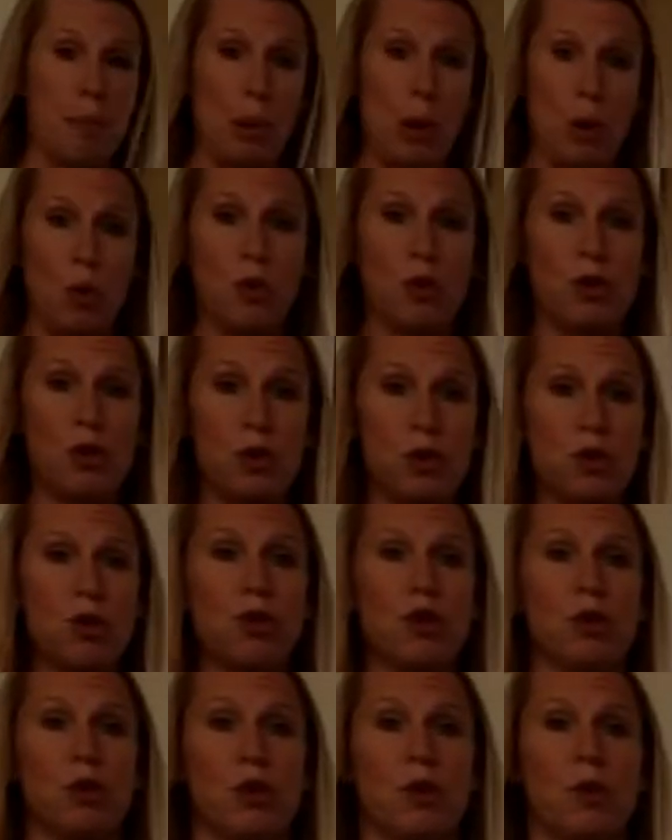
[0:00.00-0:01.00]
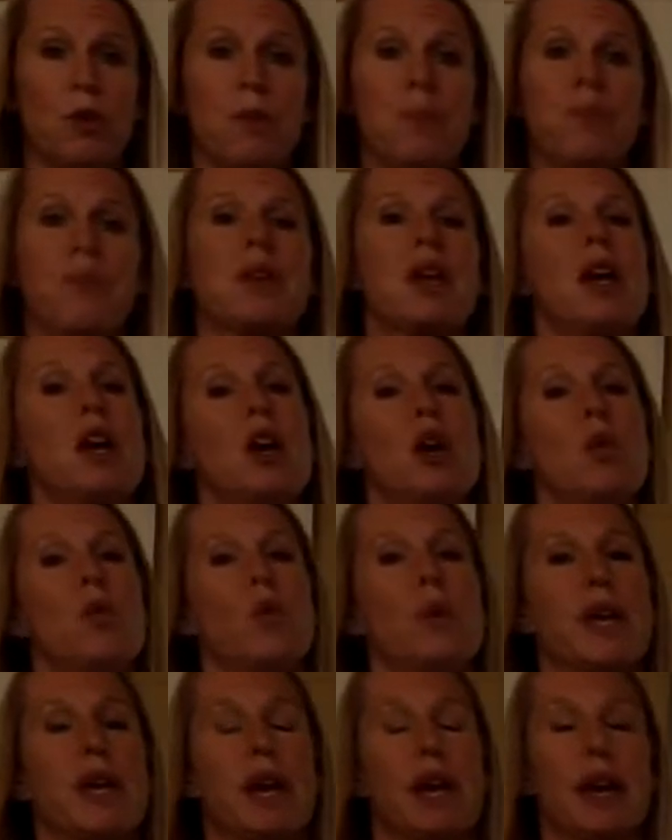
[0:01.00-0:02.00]
both true,
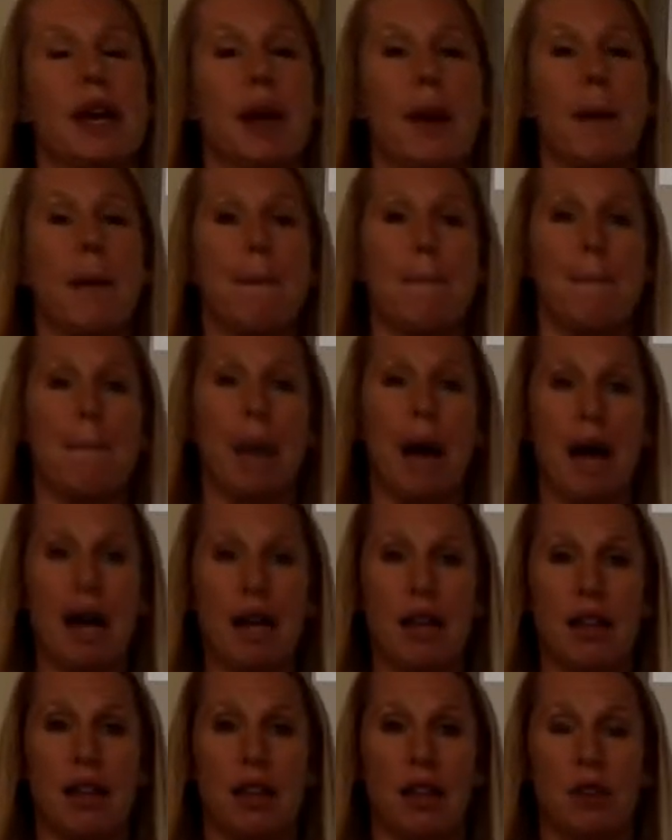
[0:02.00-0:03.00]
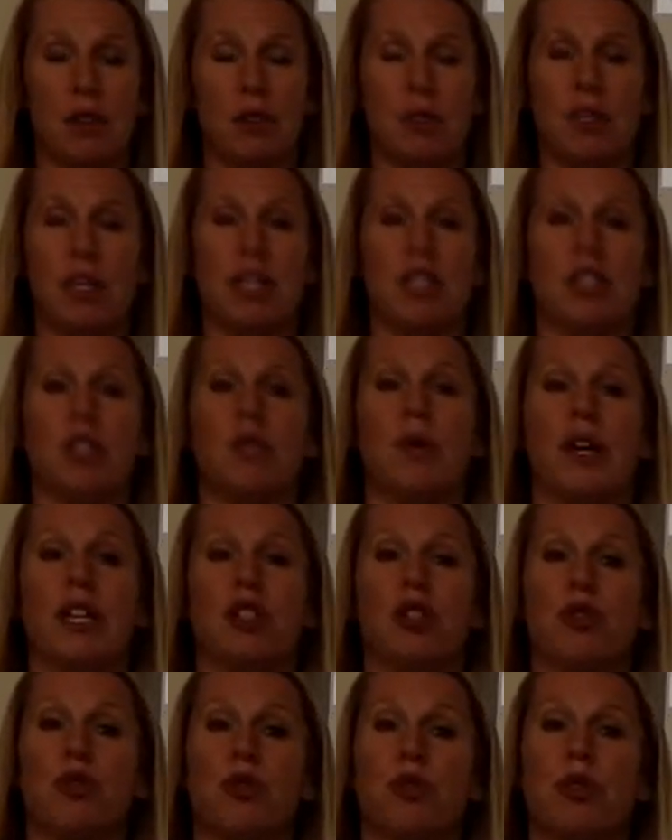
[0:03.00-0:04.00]
we can combine those into a
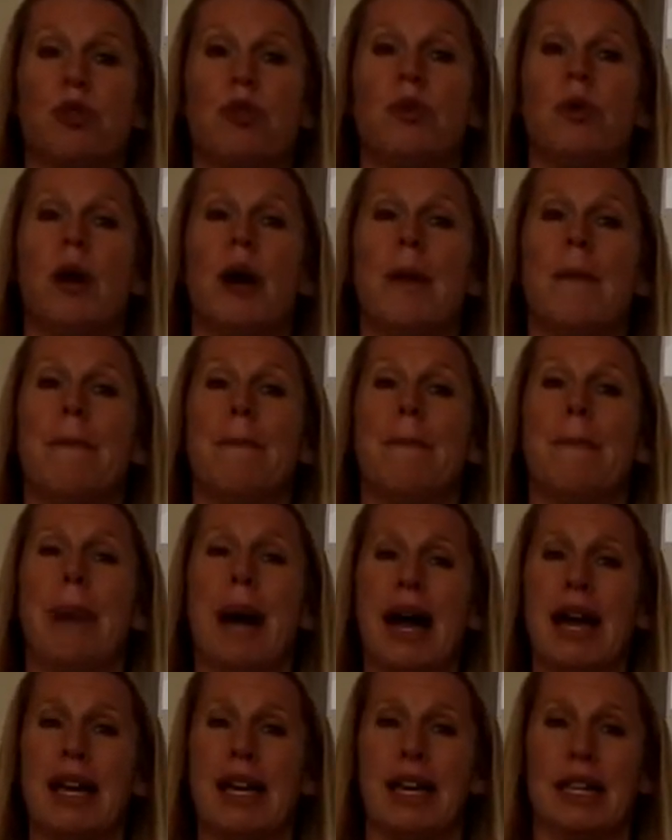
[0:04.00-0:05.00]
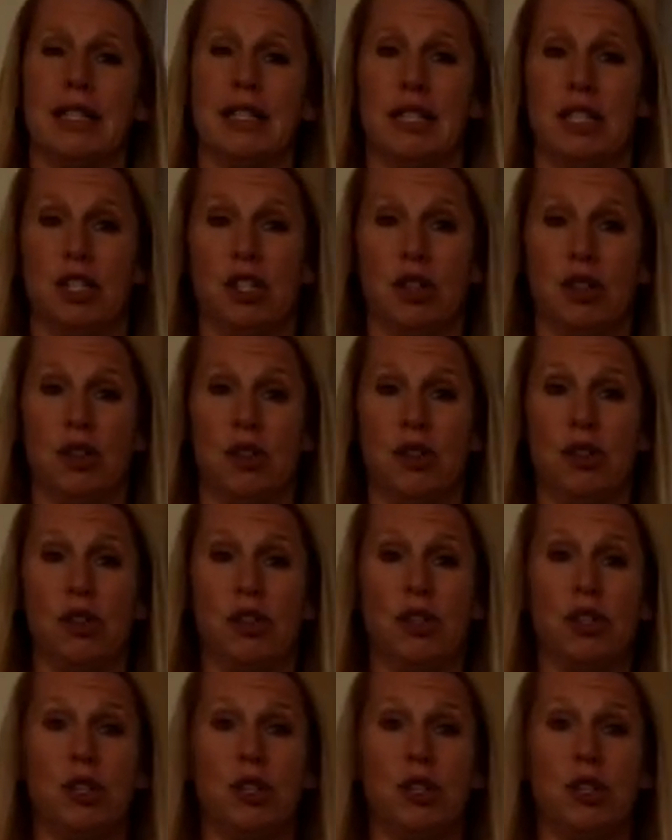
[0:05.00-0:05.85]
true biconditional